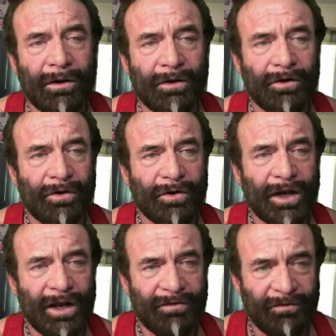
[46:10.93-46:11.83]
you
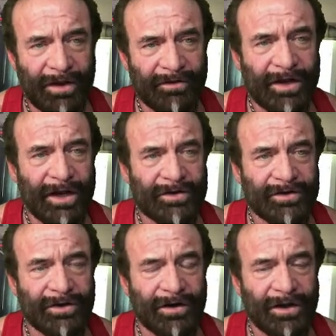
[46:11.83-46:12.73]
can have a
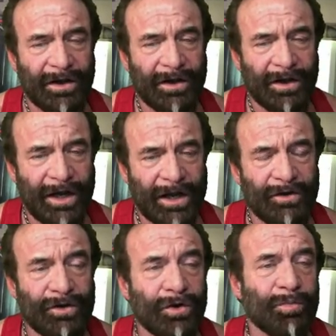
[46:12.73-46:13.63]
foundation on how you